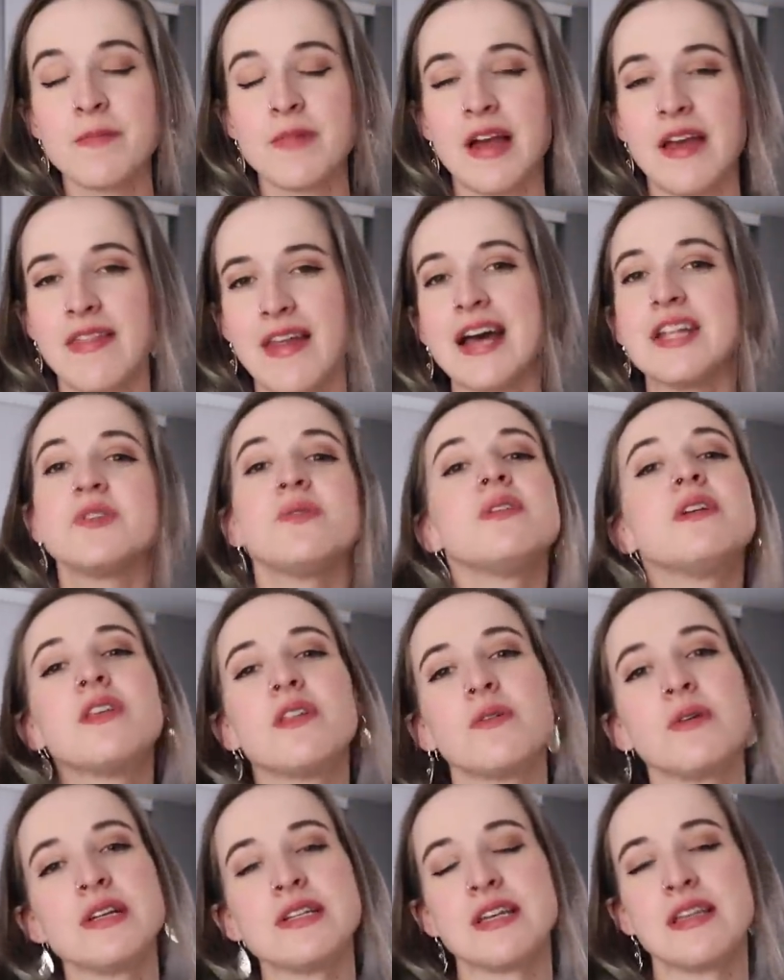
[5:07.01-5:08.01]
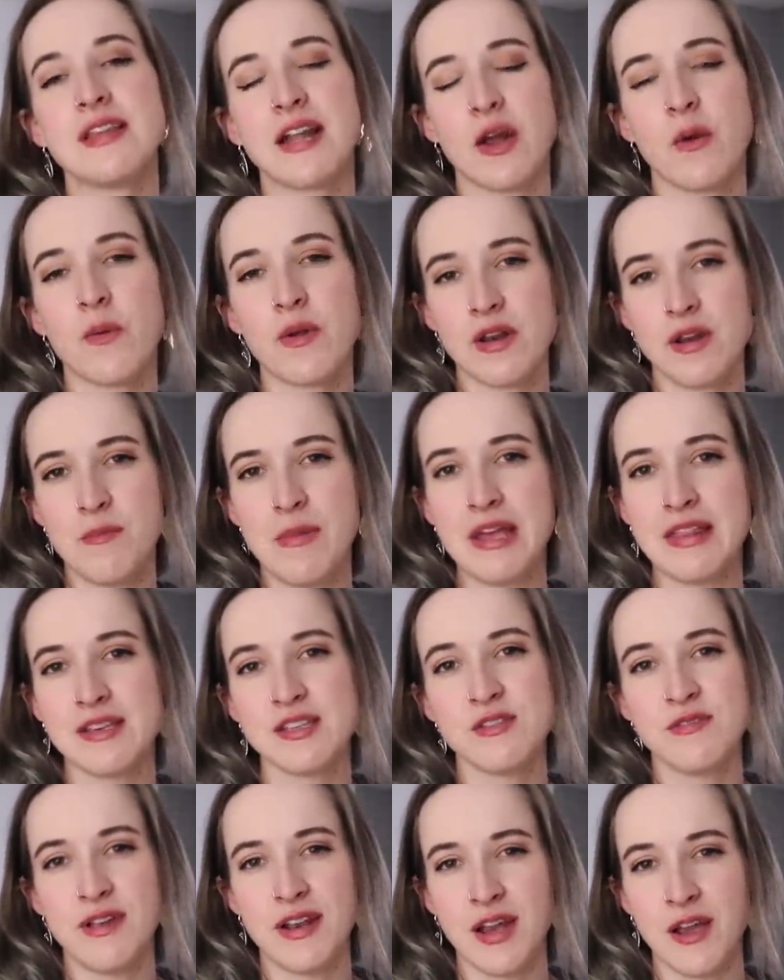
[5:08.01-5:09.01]
And that's really the reason that I wanted to make
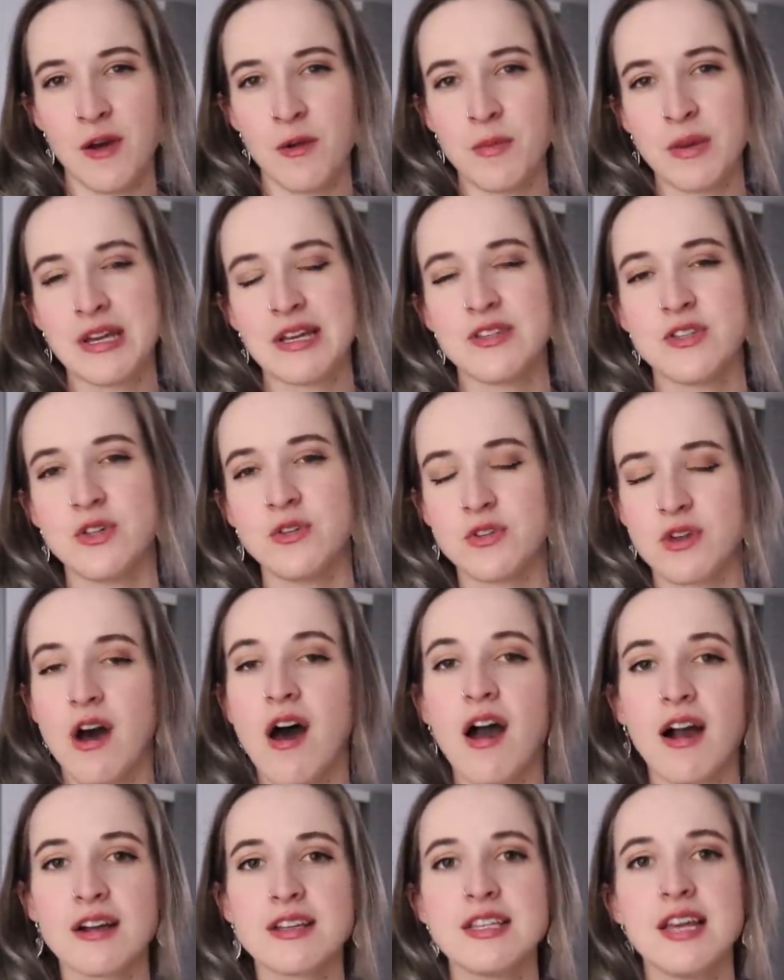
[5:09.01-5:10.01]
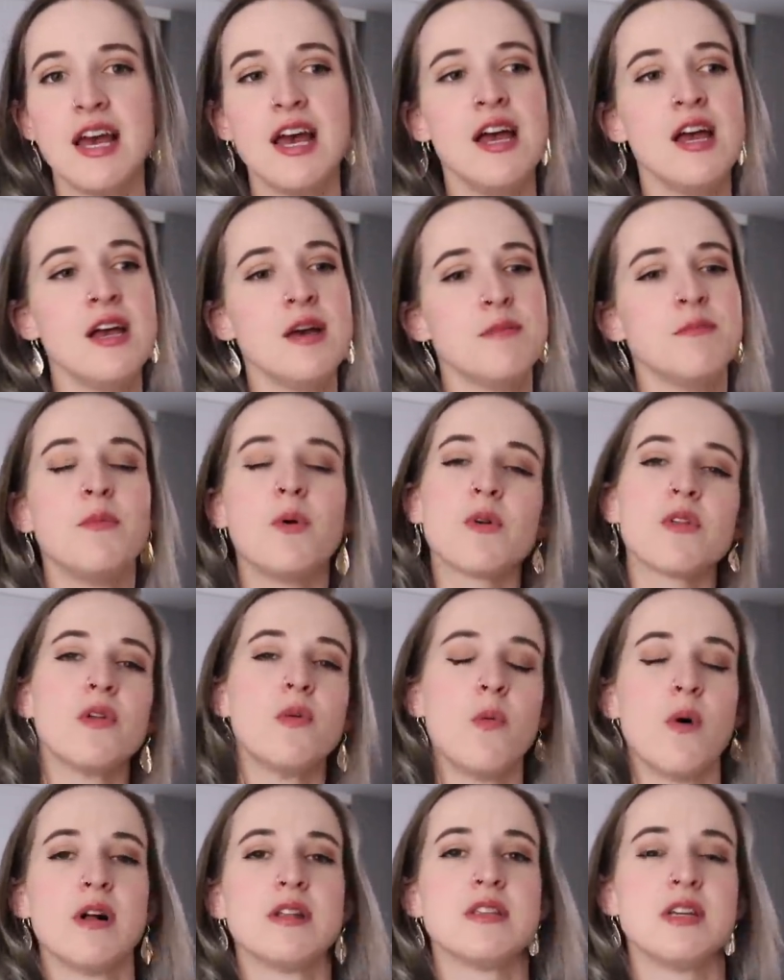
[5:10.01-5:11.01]
this video because you talked more
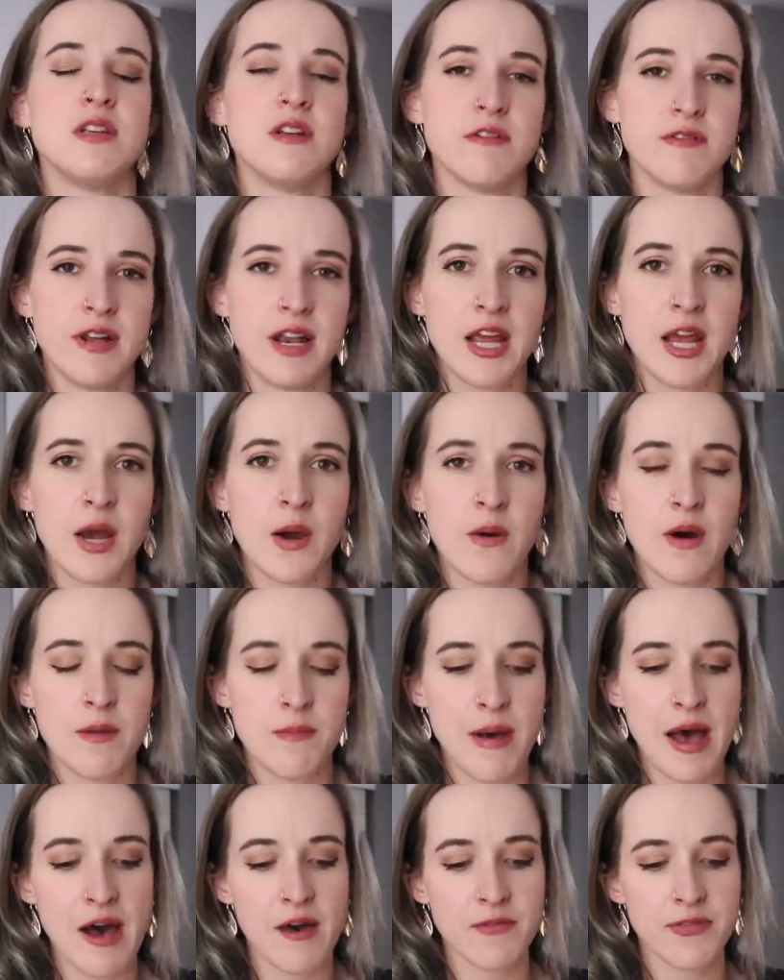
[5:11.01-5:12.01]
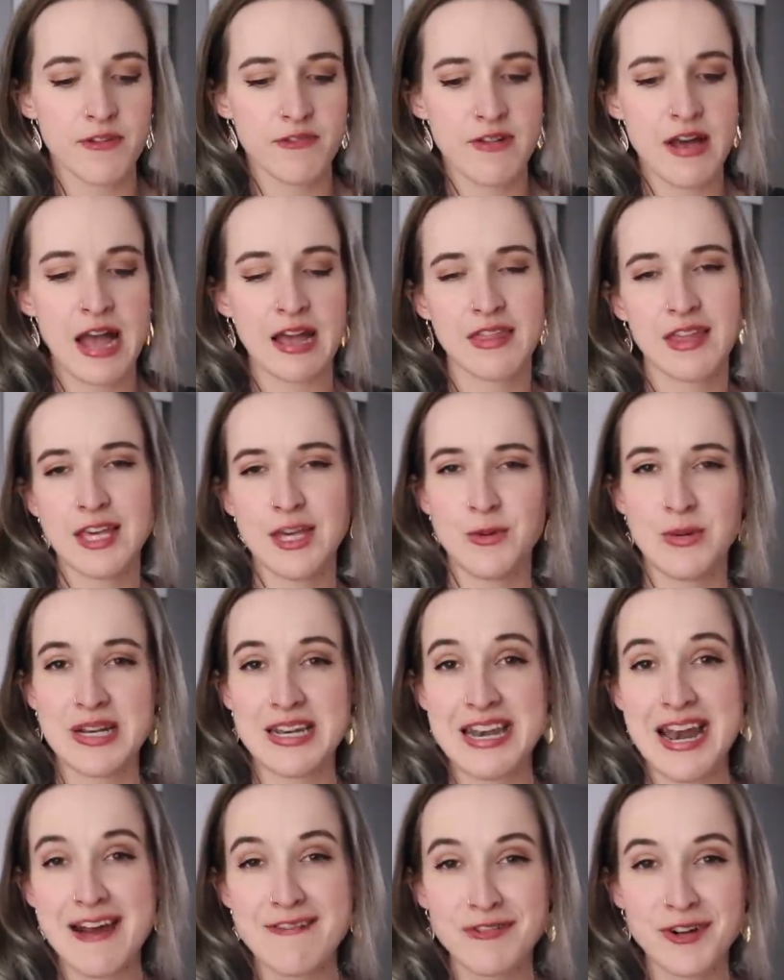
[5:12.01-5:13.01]
than once in your video about the fact that you would
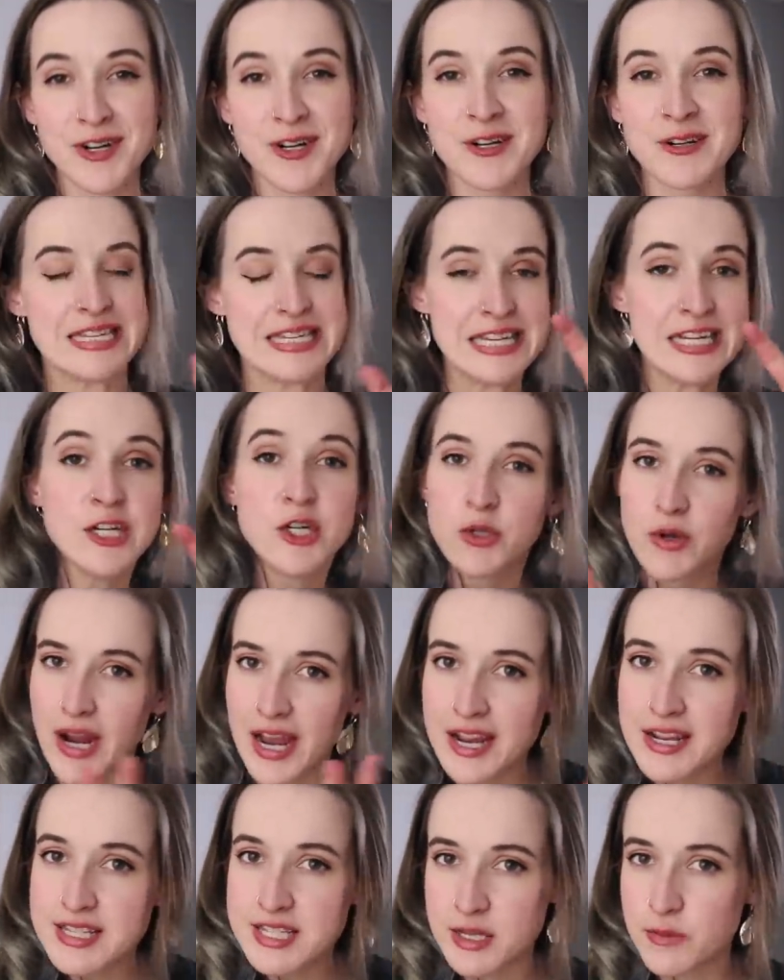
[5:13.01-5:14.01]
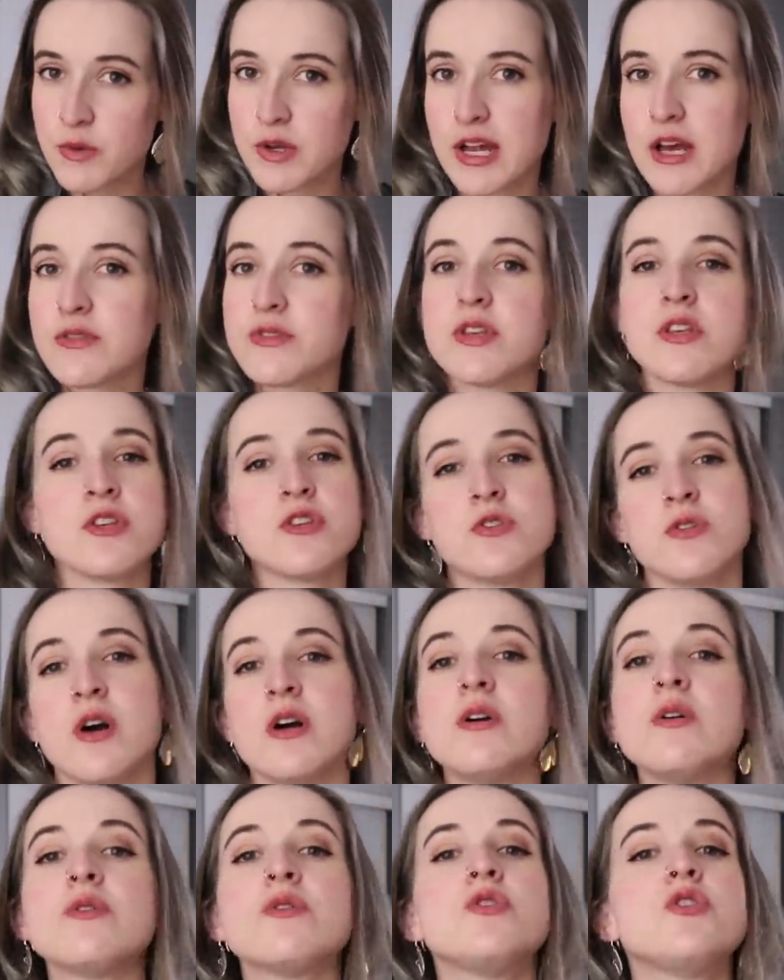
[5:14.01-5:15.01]
never degrade someone else's
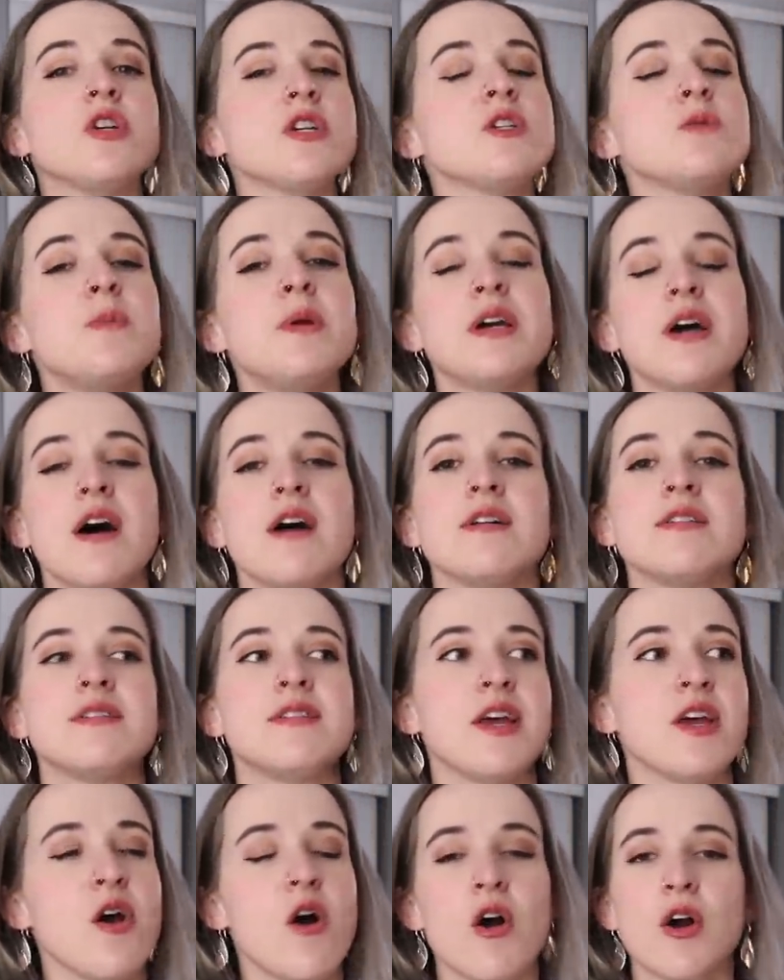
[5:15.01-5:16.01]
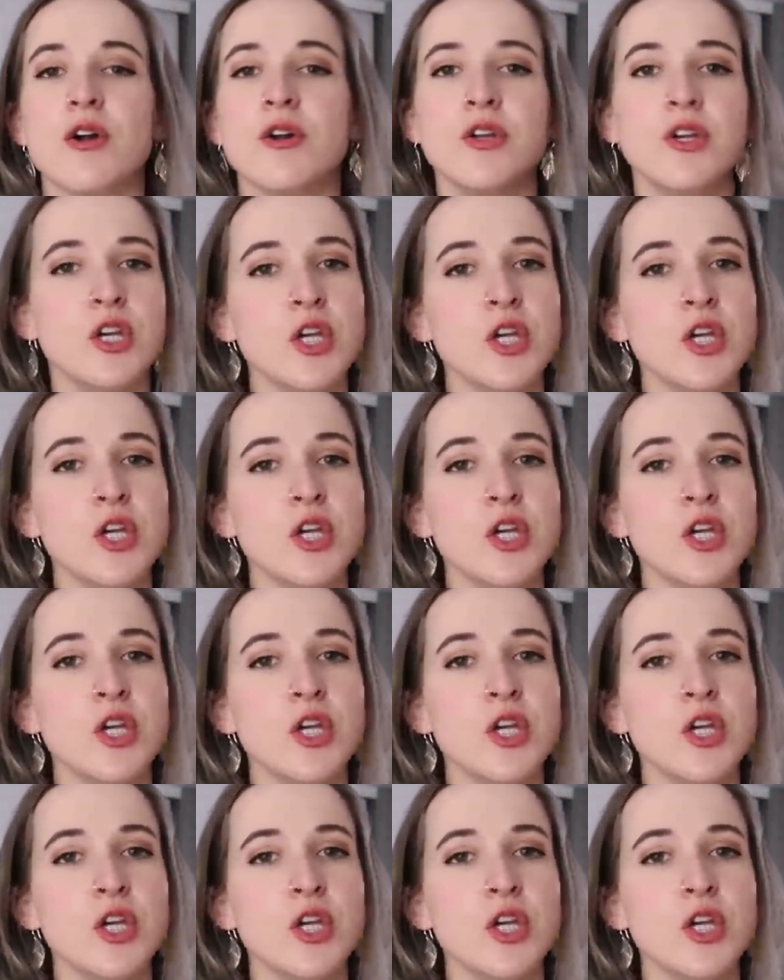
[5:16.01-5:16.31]
struggles just because they aren't